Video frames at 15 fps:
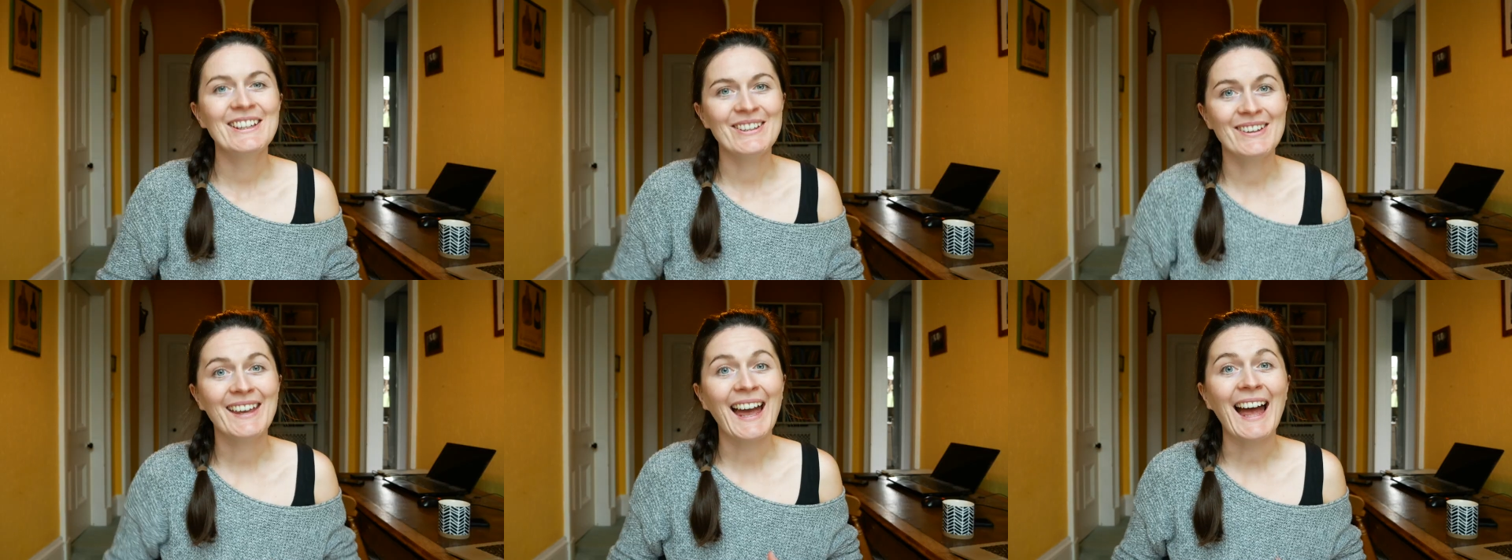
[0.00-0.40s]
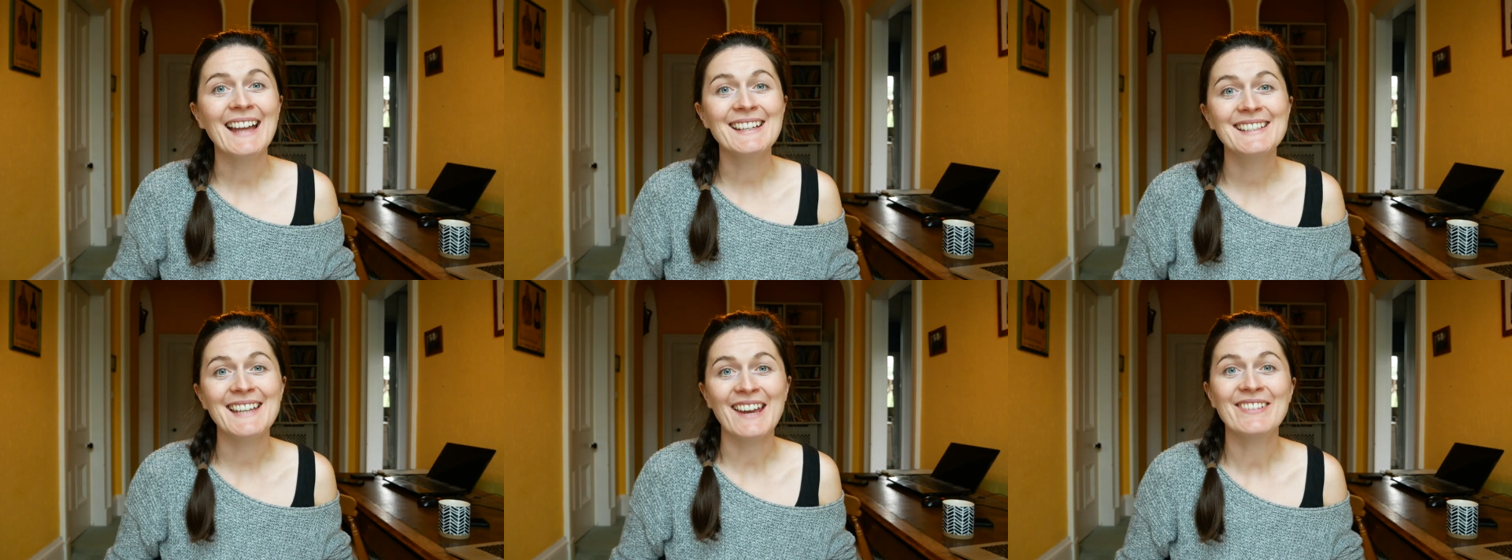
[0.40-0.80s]
You
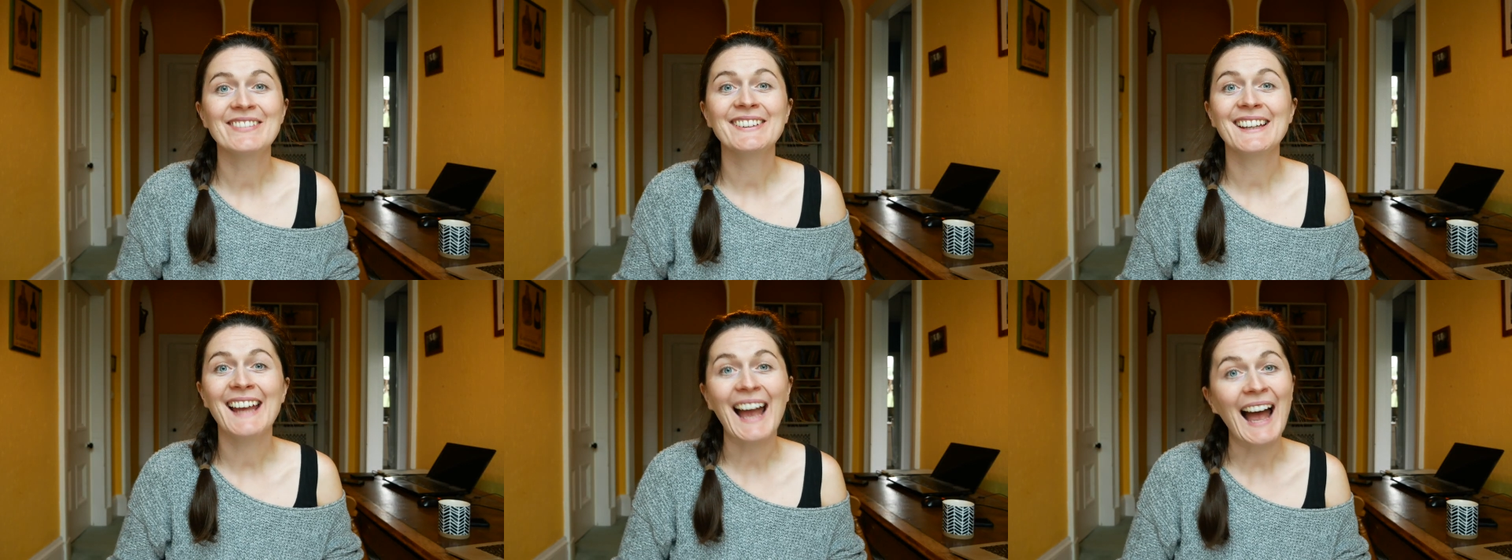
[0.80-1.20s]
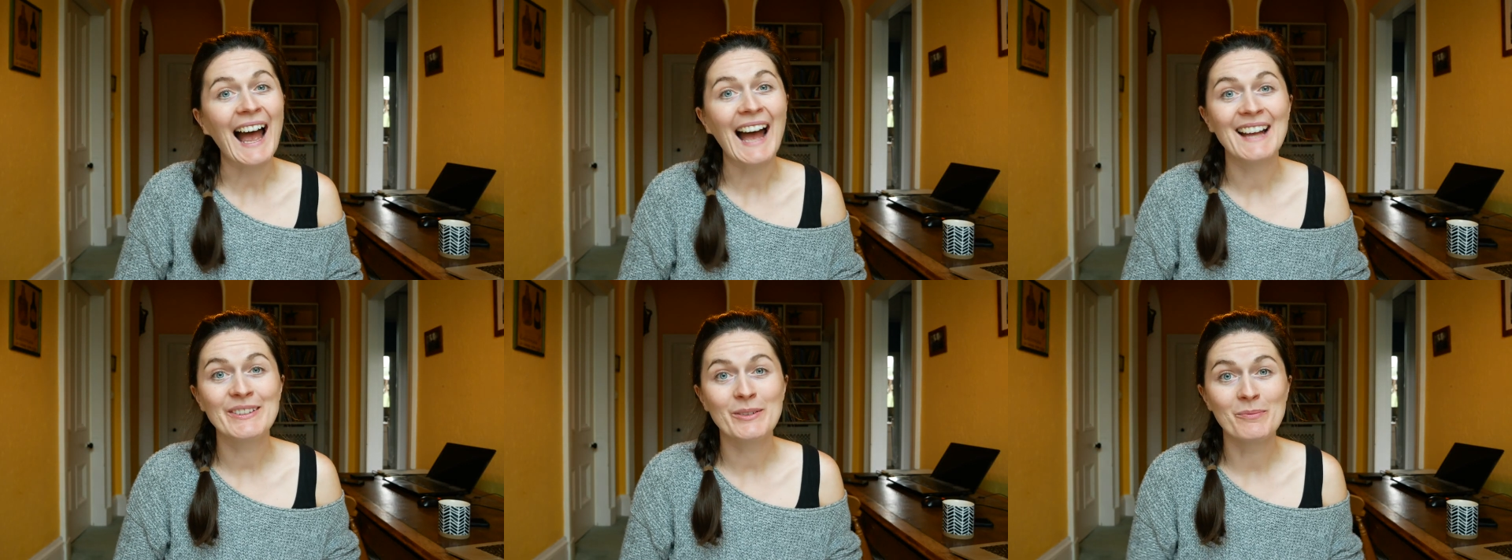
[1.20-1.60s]
can definitely
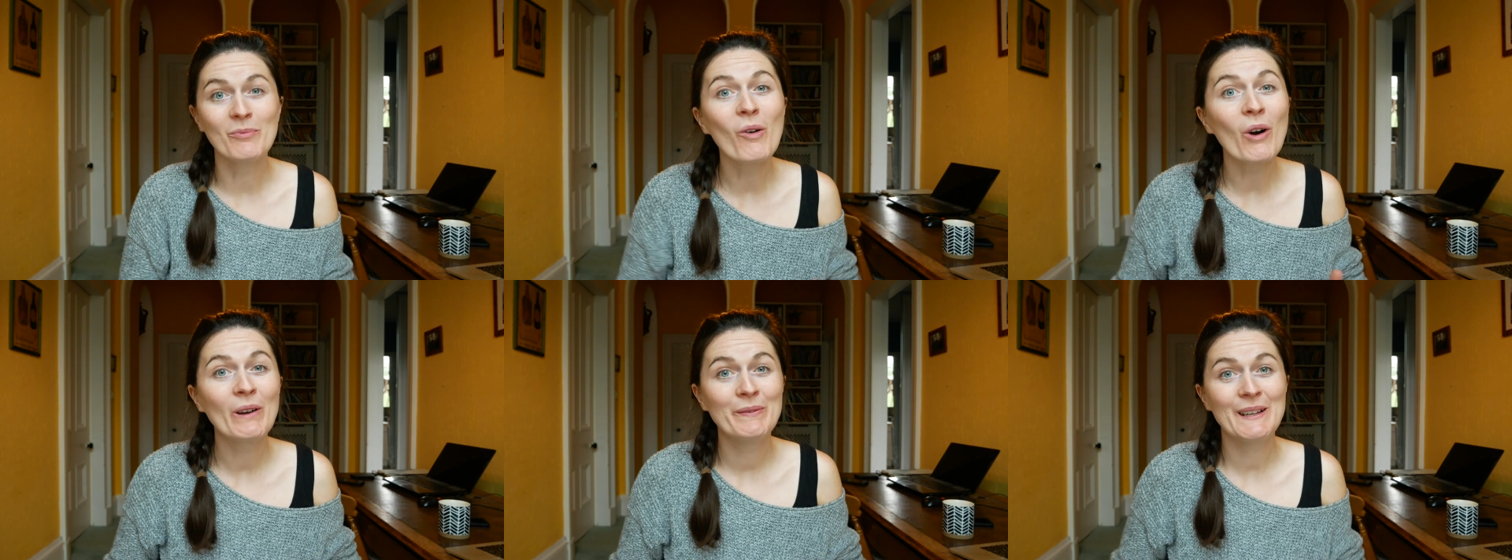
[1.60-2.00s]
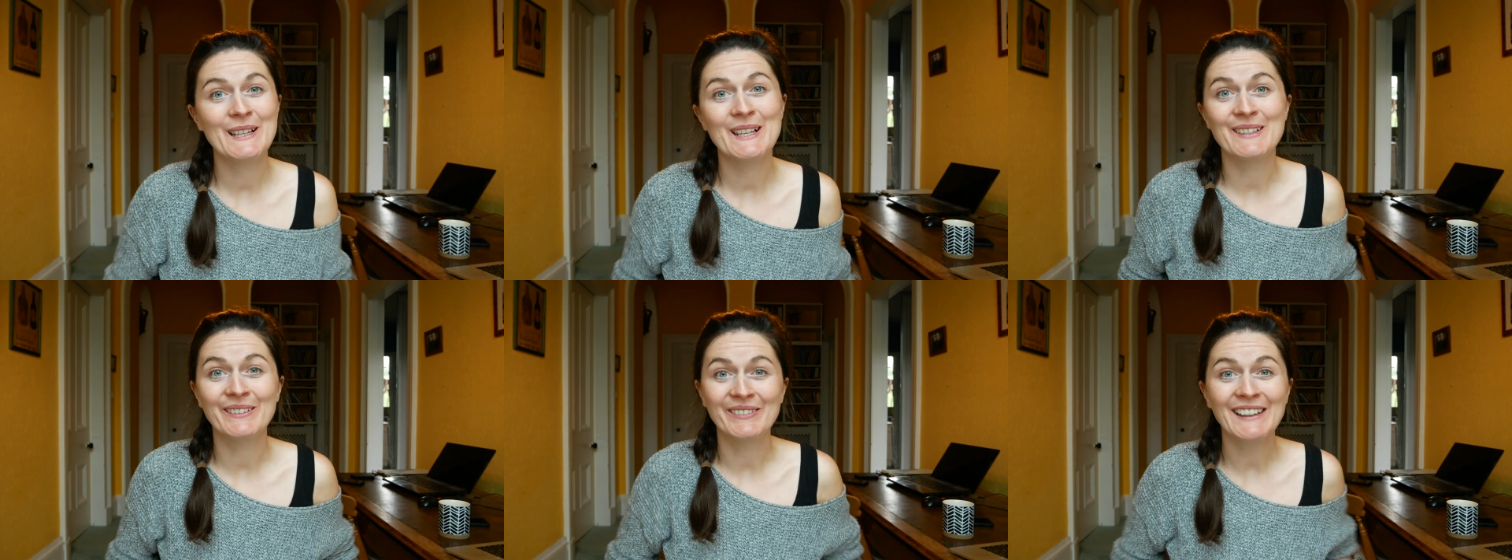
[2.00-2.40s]
add more
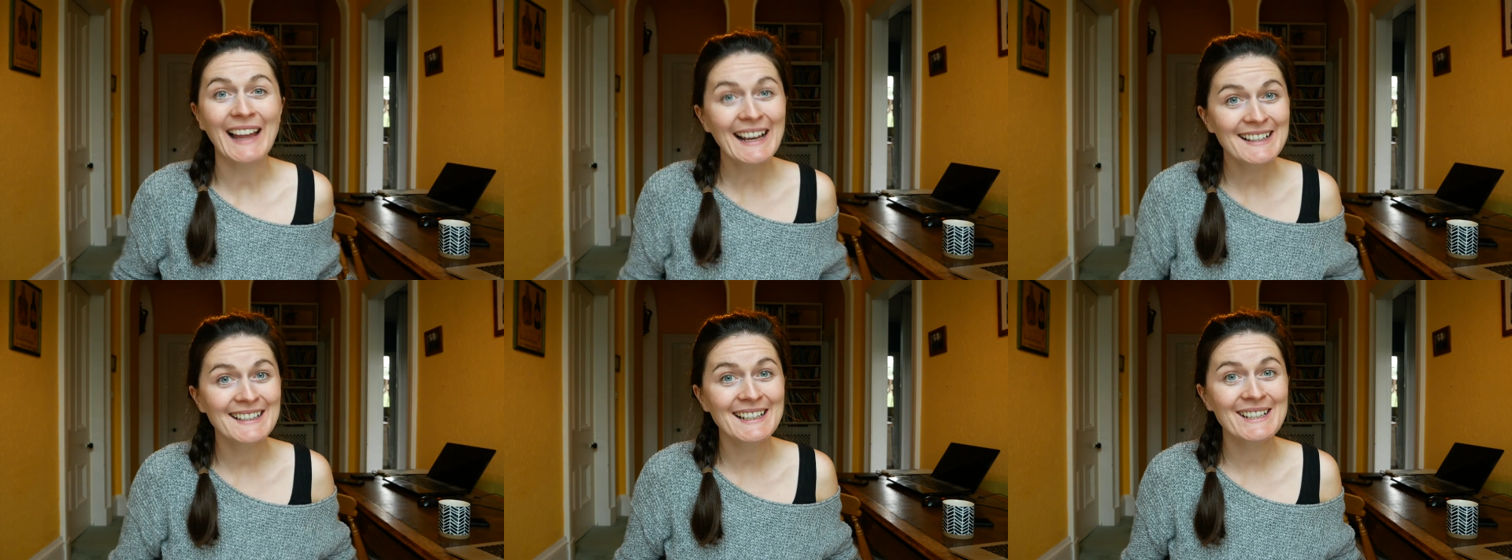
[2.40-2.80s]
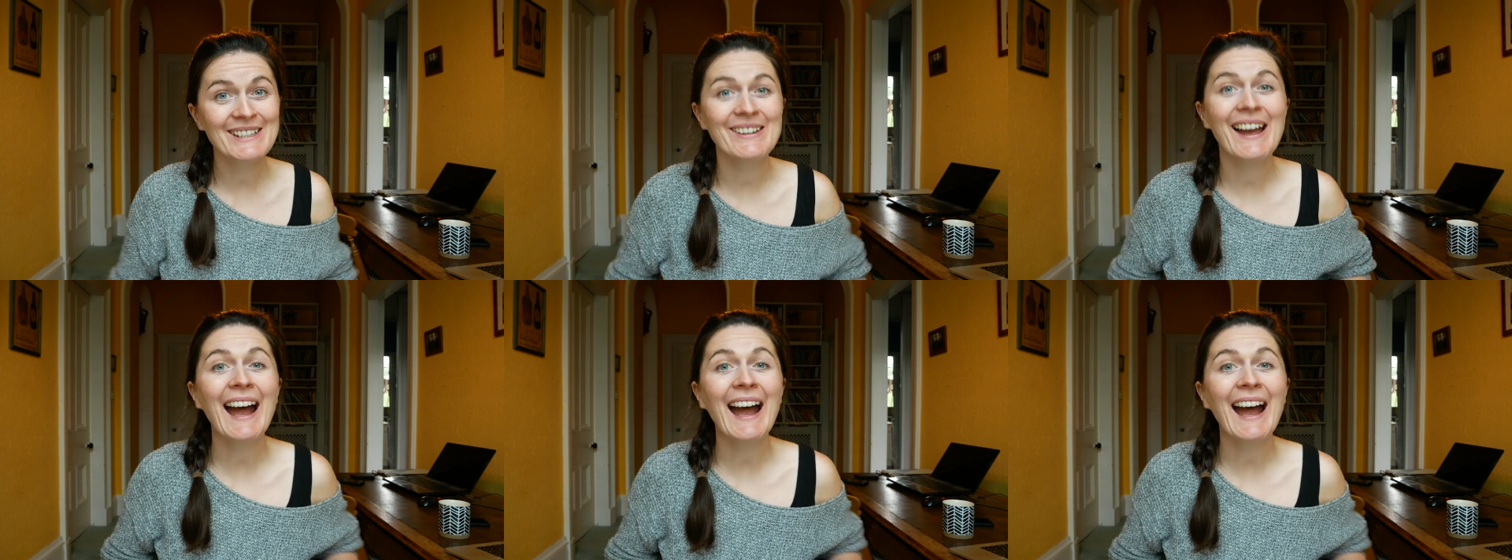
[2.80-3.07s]
pieces of elastic to it